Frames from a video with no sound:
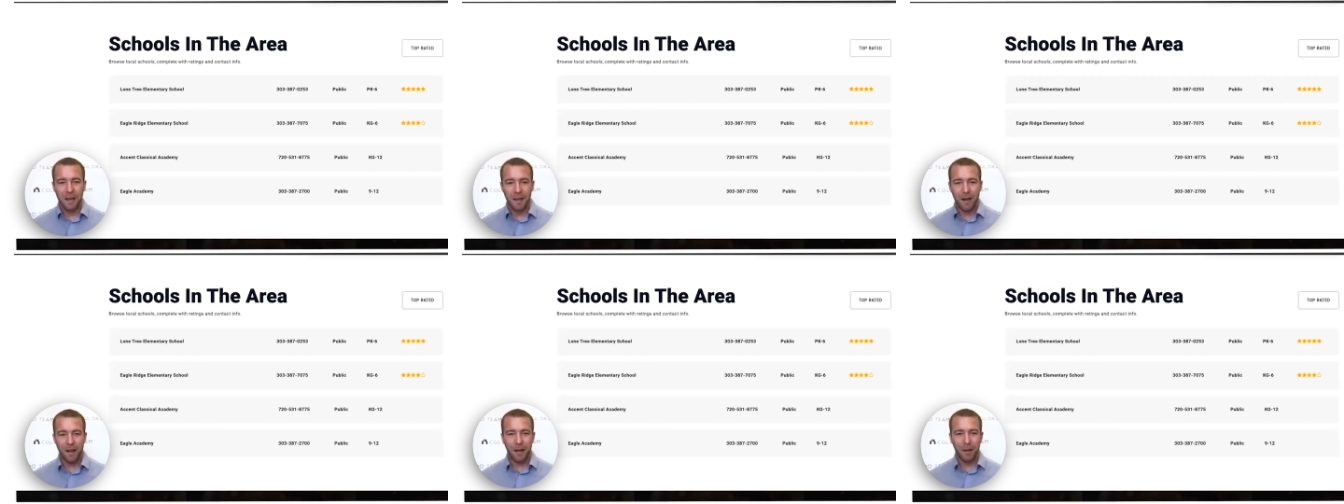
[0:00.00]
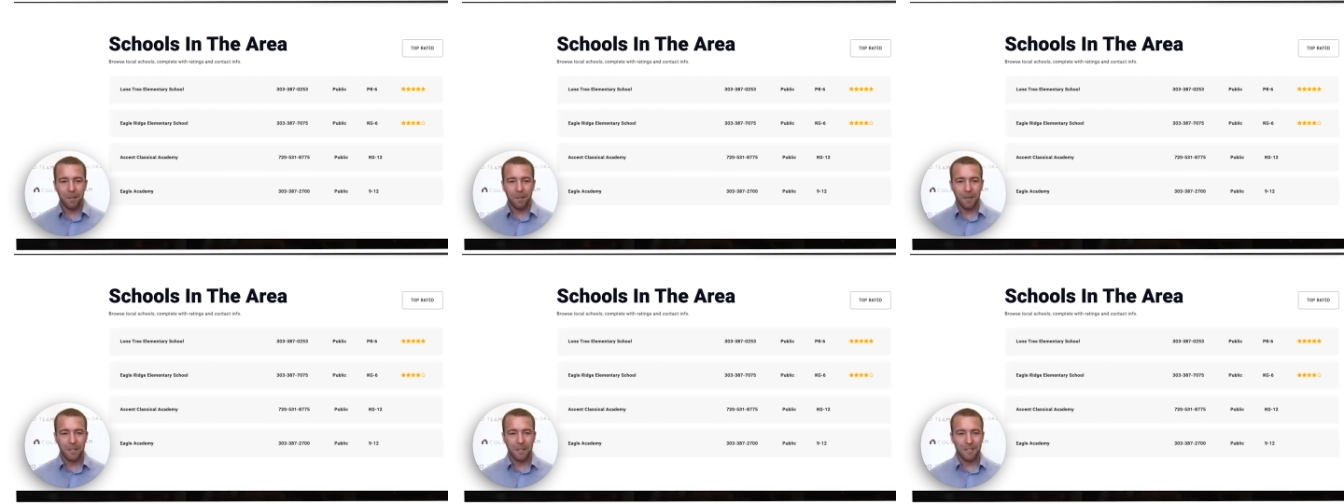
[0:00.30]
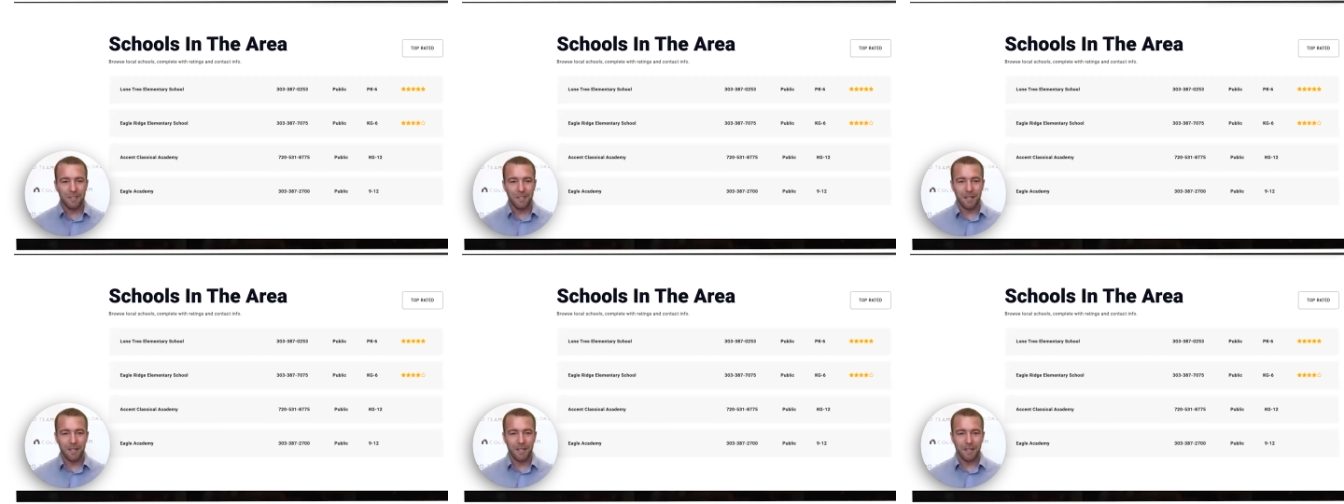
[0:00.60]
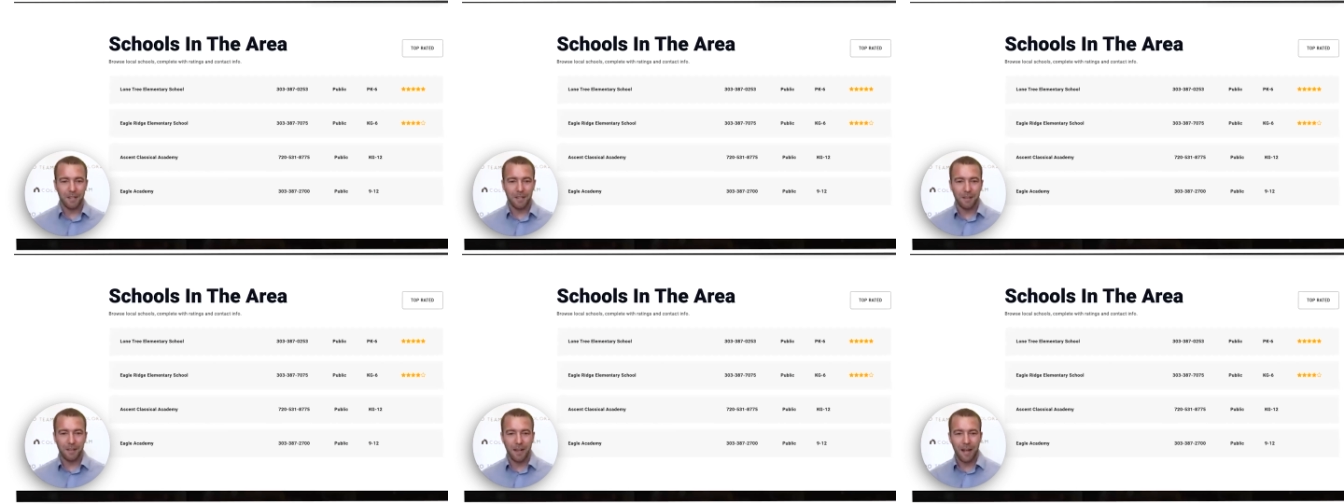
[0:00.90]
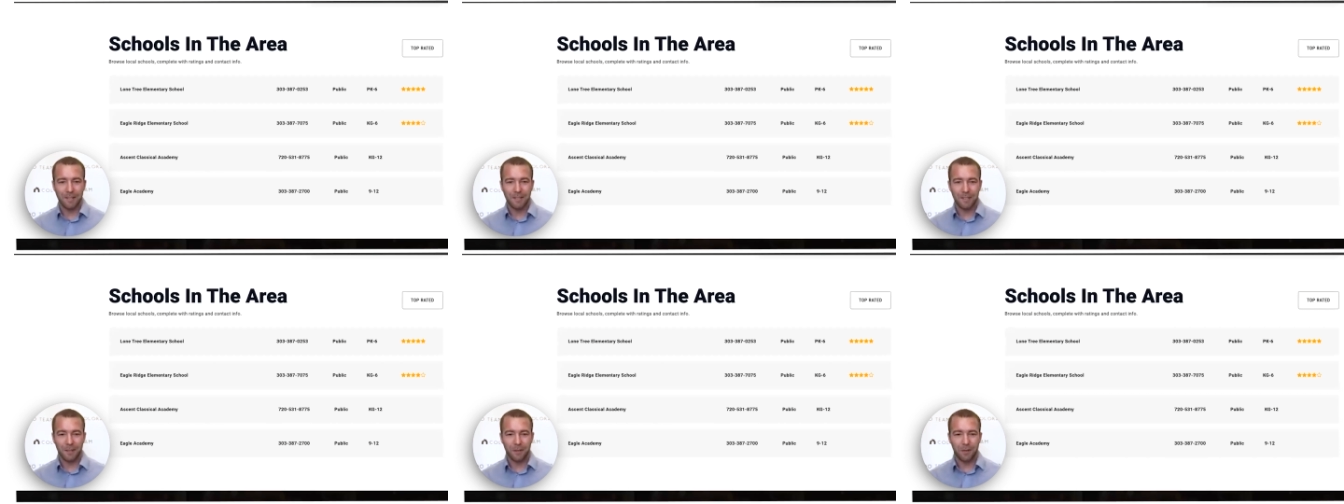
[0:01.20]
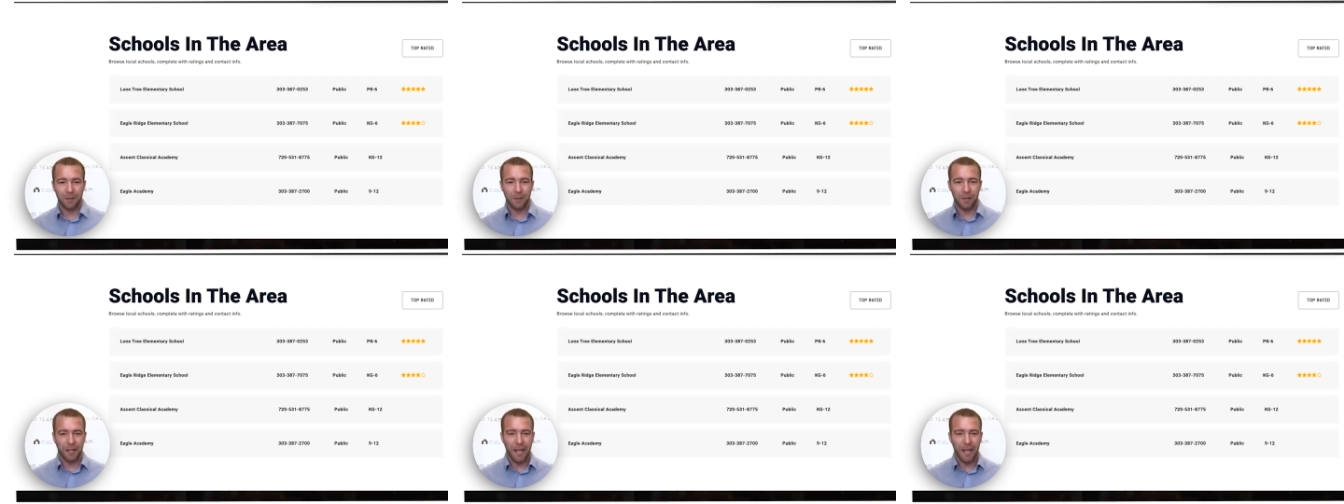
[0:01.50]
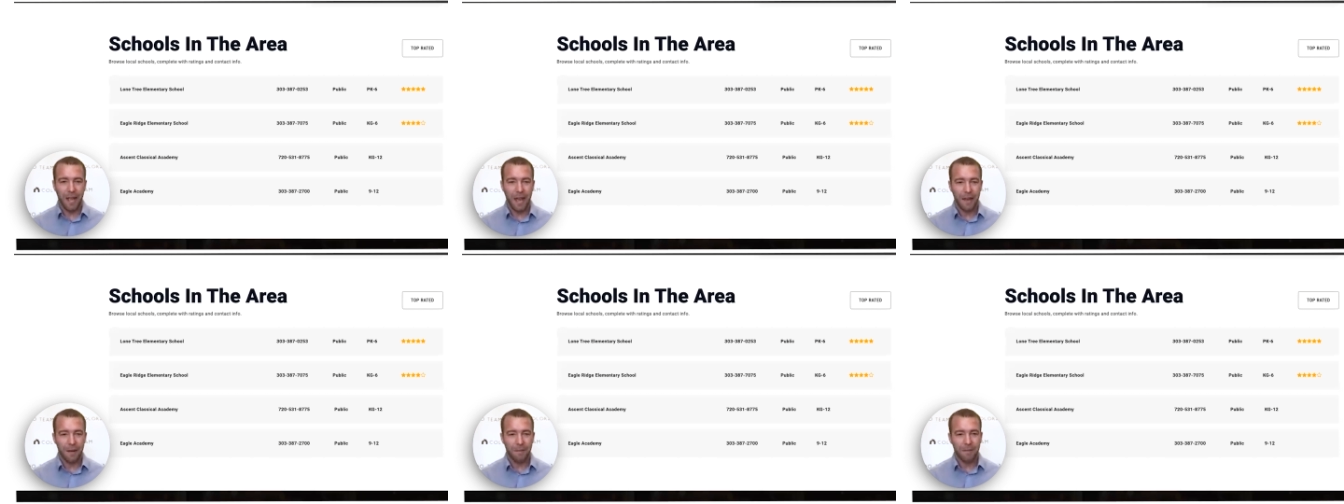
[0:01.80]
um, Ascent Classical
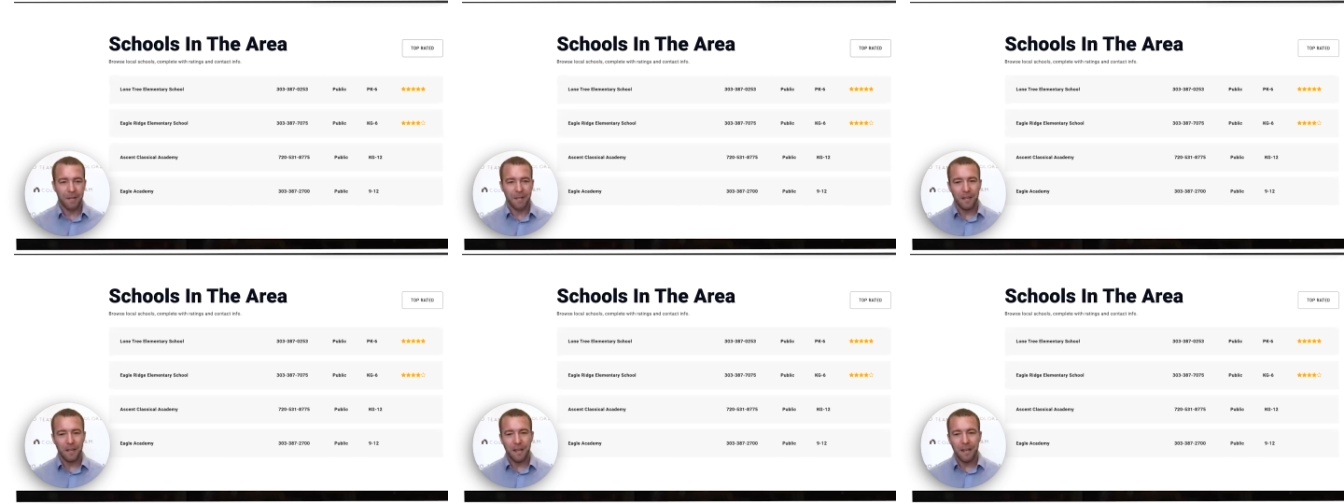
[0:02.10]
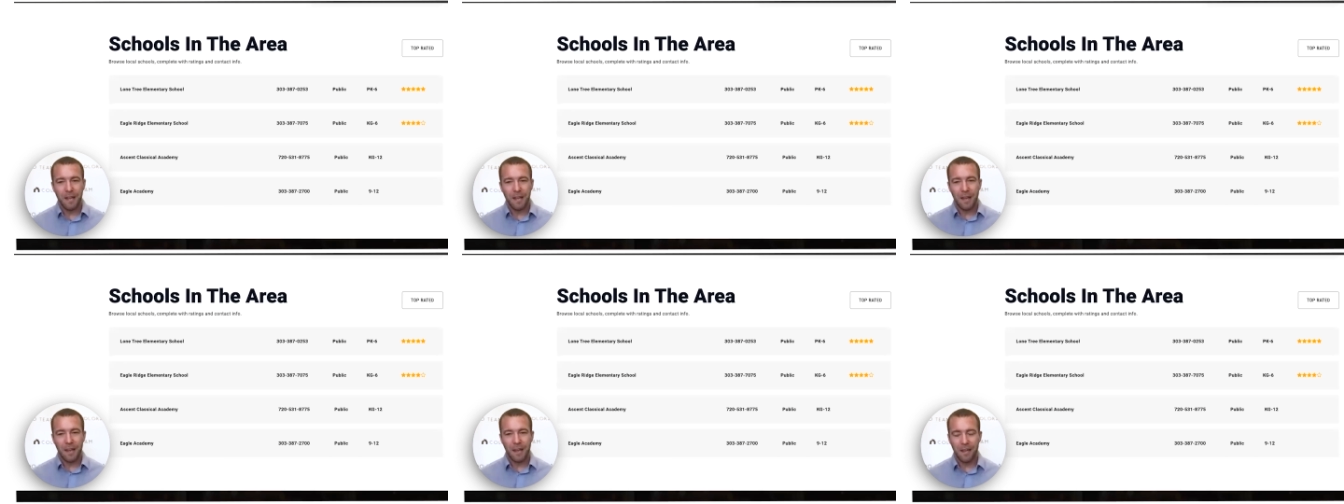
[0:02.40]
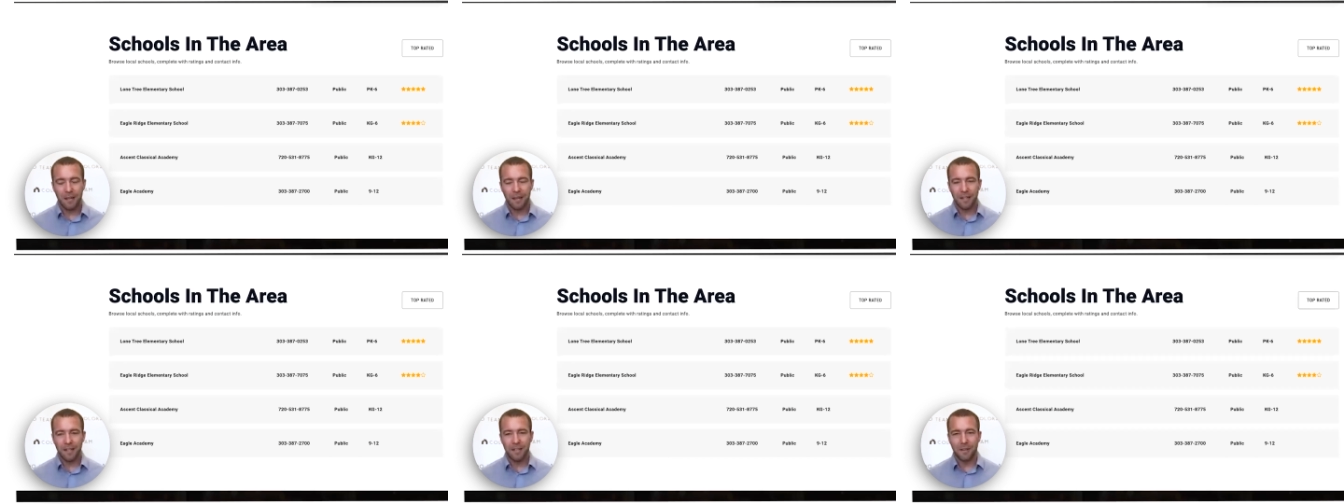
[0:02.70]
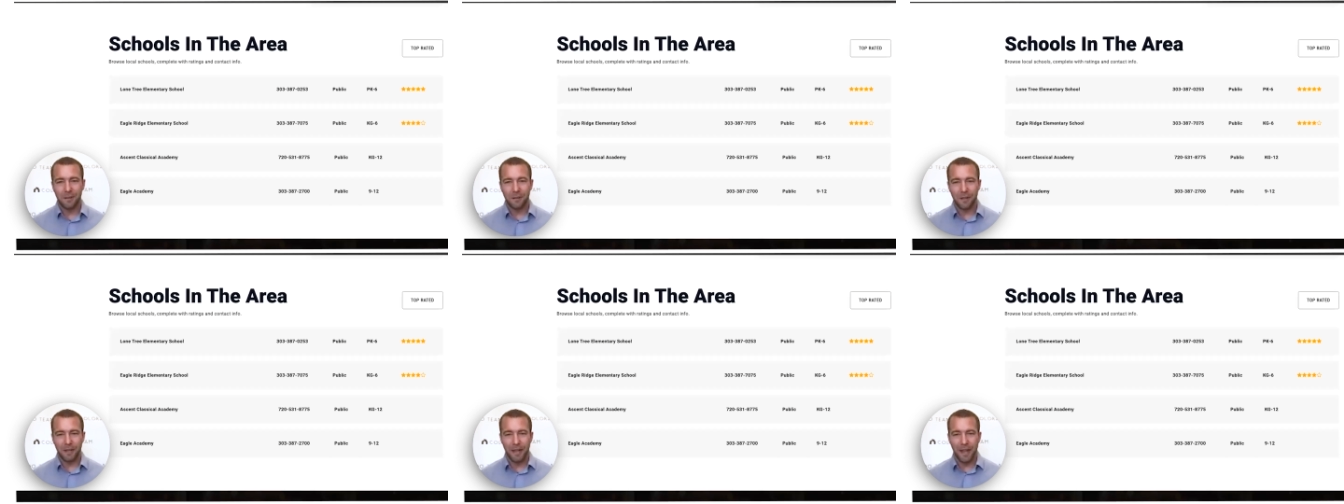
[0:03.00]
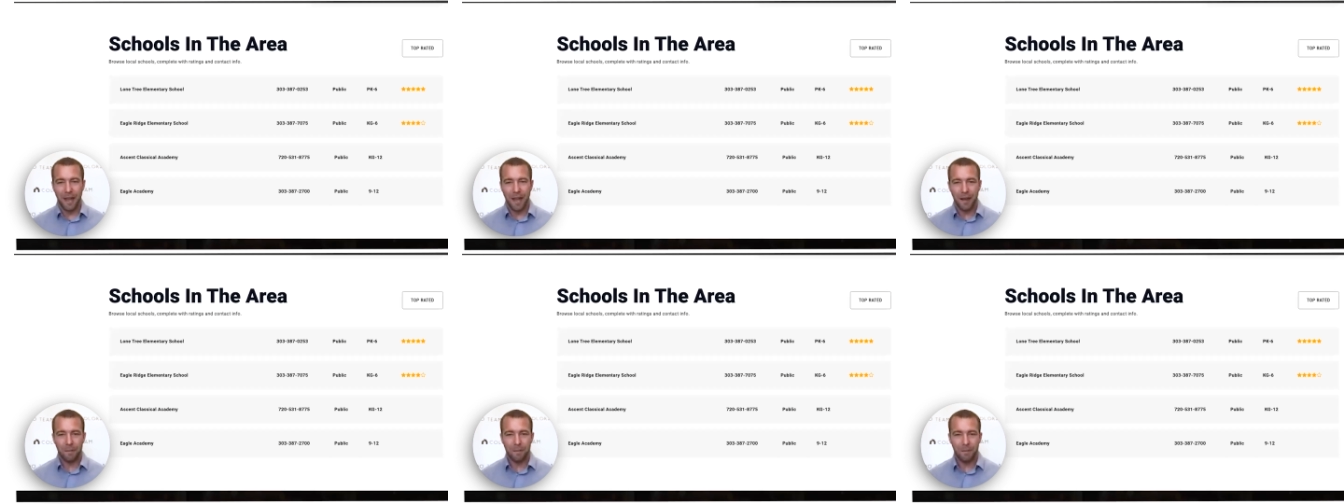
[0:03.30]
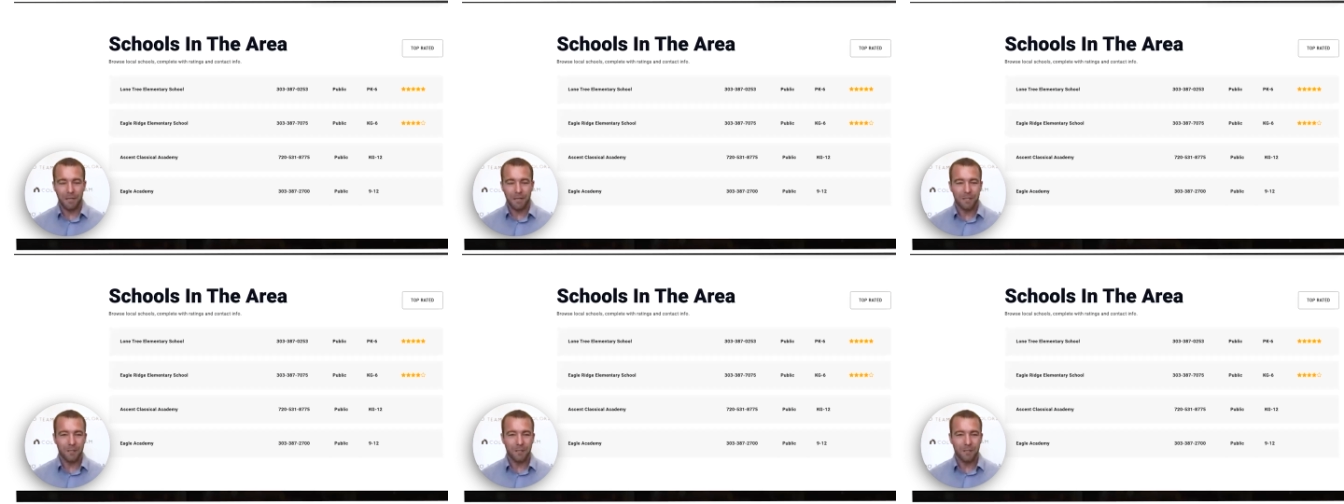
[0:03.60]
Academy, and Eagle Academy.